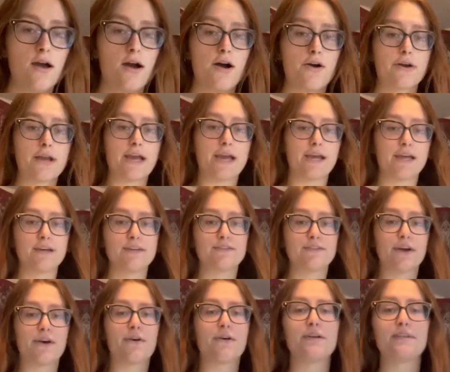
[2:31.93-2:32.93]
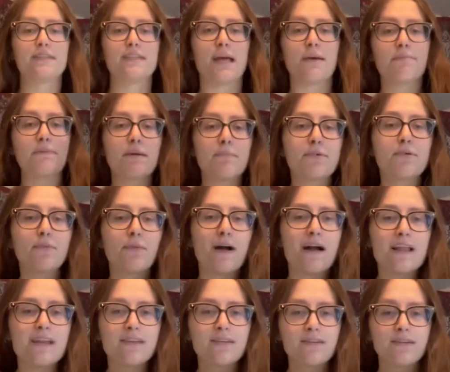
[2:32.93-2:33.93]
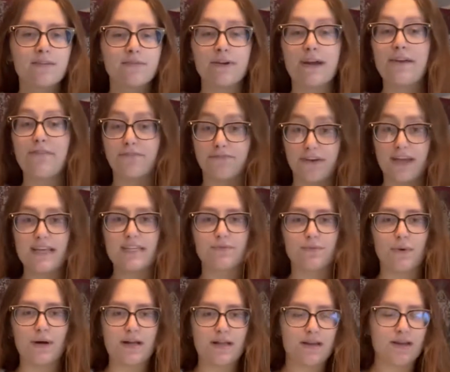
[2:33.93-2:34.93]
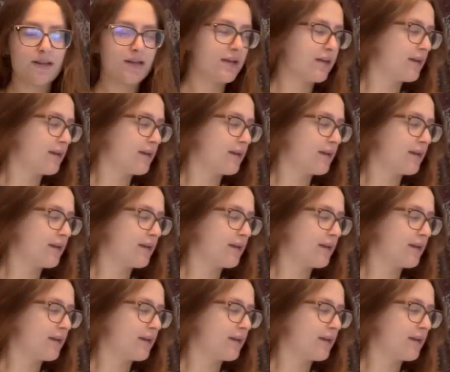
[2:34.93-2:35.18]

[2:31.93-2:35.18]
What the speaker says: Okay, so step number one, right, phase one,